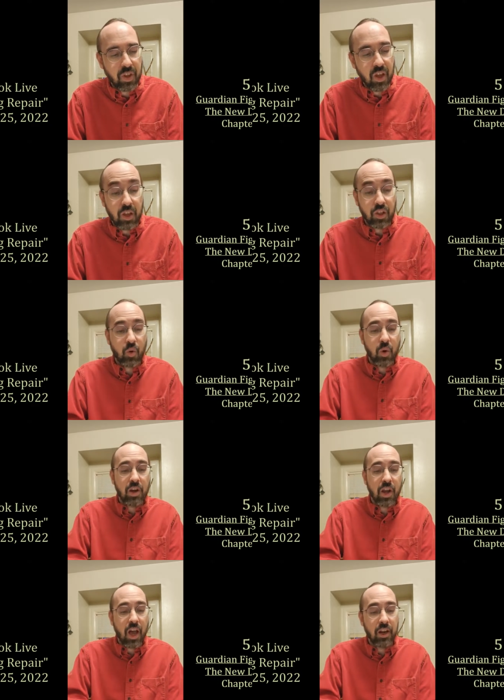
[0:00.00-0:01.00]
The Queen
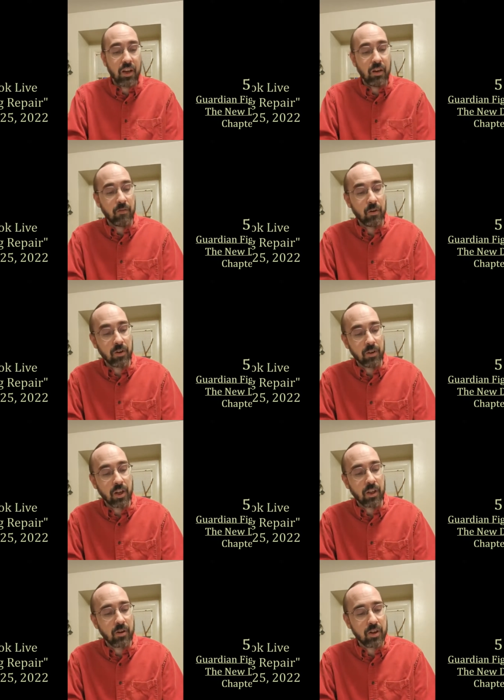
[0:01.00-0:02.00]
had inadvertently
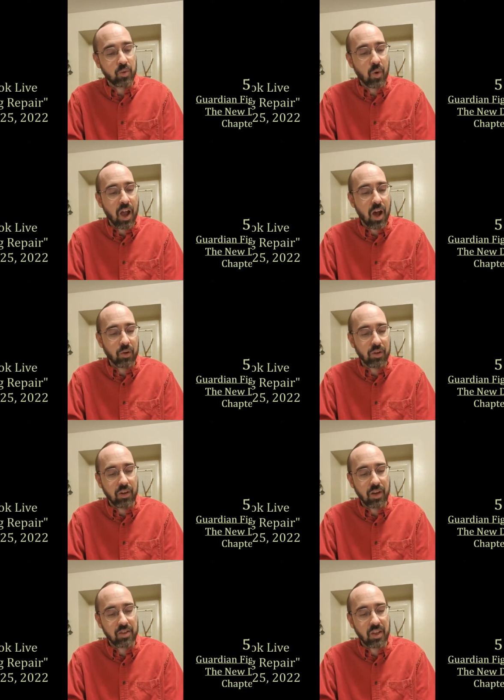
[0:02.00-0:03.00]
cleared his way out,
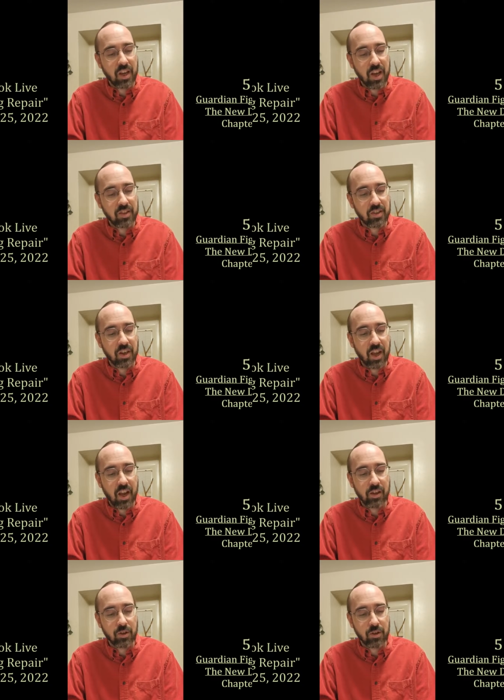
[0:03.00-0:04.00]
as the guests and
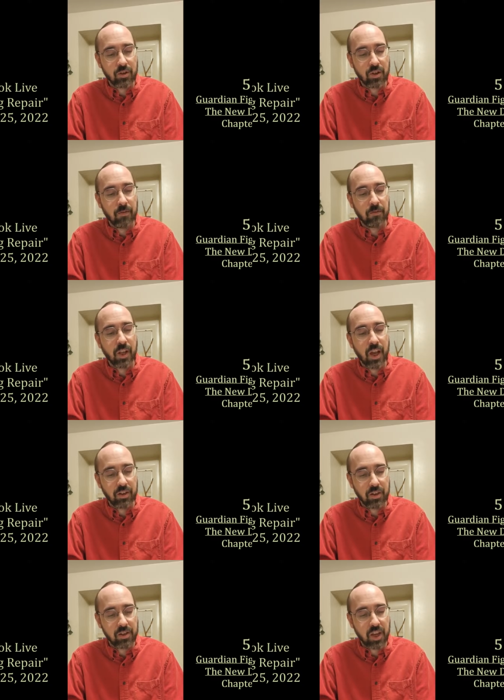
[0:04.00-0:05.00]
gangsters had fled to
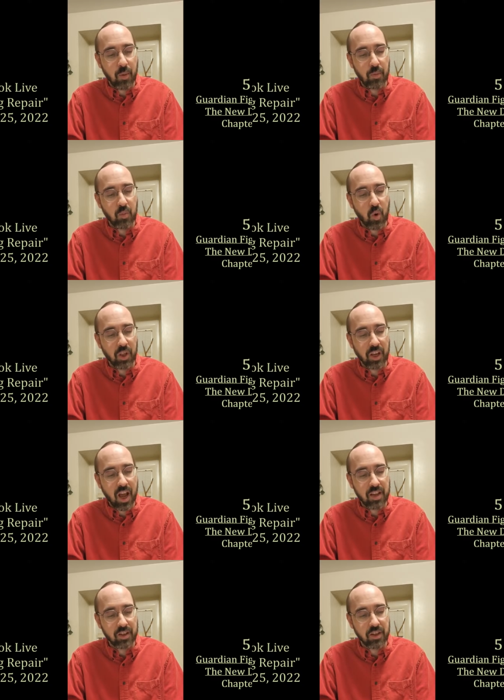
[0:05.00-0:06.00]
escape the boiling
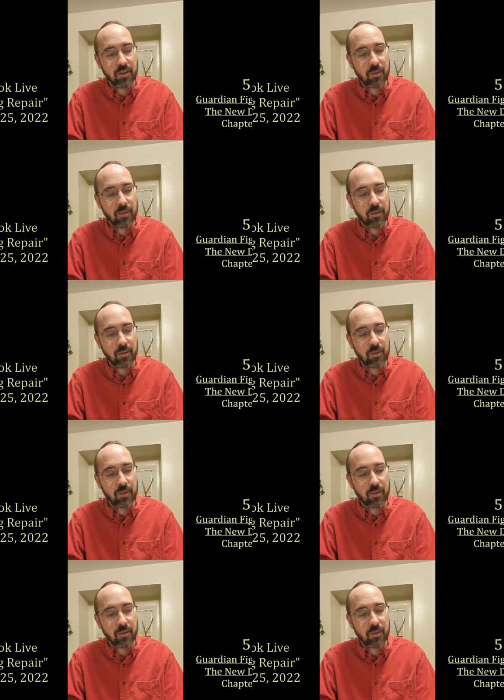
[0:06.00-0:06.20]
acid.